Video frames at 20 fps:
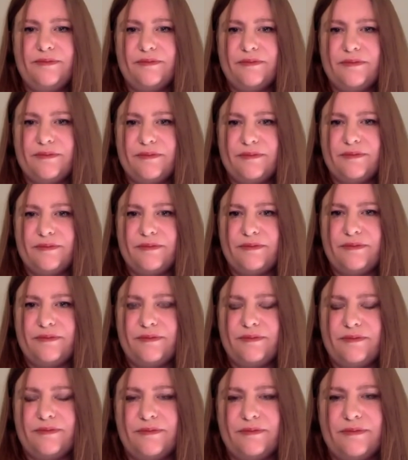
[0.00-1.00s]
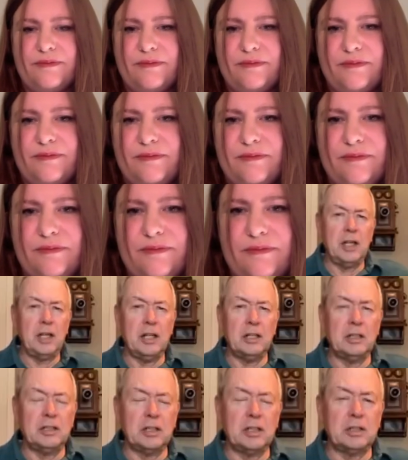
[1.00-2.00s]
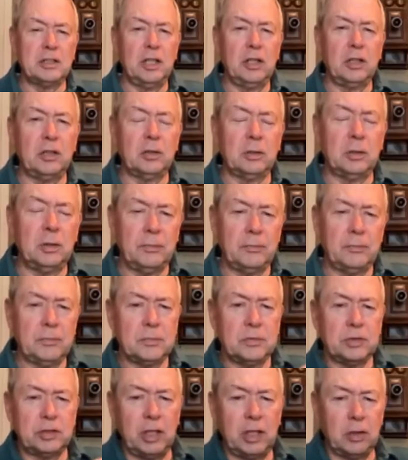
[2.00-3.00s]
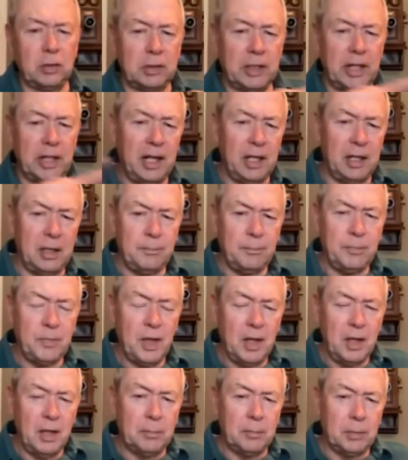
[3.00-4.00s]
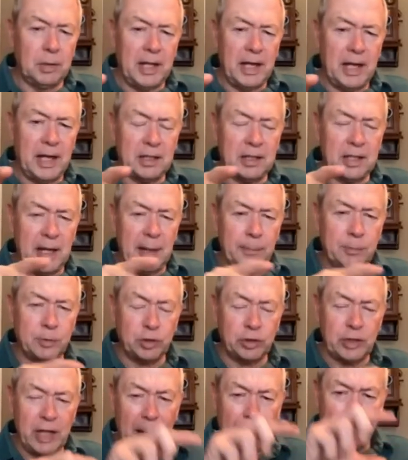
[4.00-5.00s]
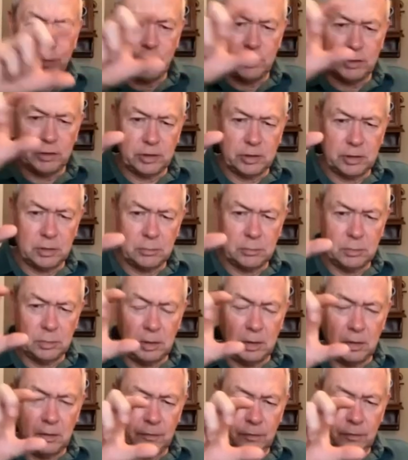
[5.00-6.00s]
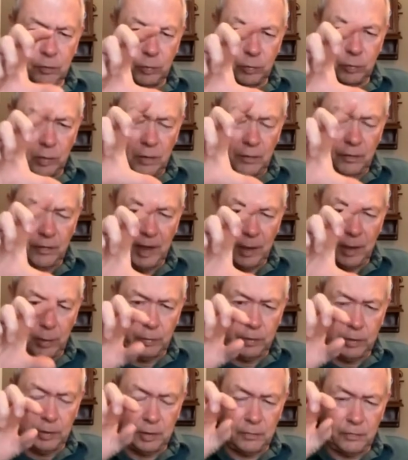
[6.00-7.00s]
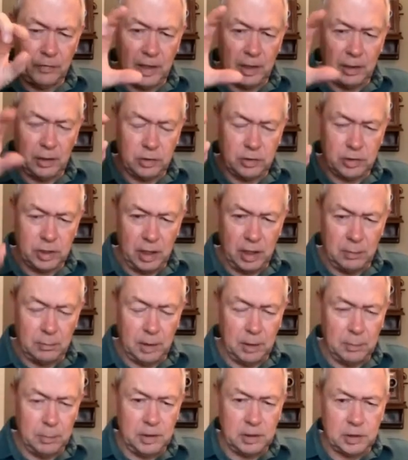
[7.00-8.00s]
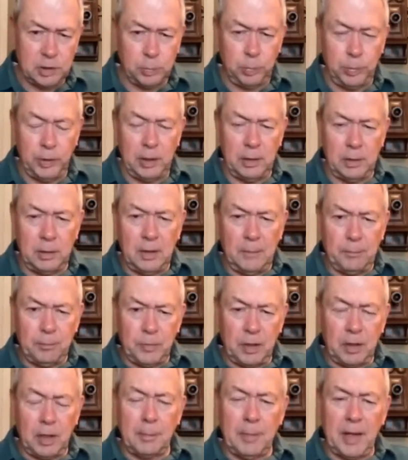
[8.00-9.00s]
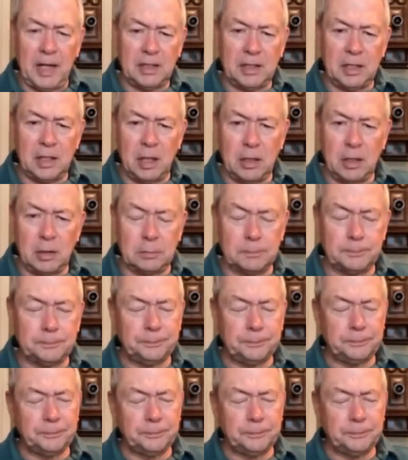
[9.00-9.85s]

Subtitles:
we like to think of the value chain as a single line, but a lot of times there's options of how the value chain may be split and come back together.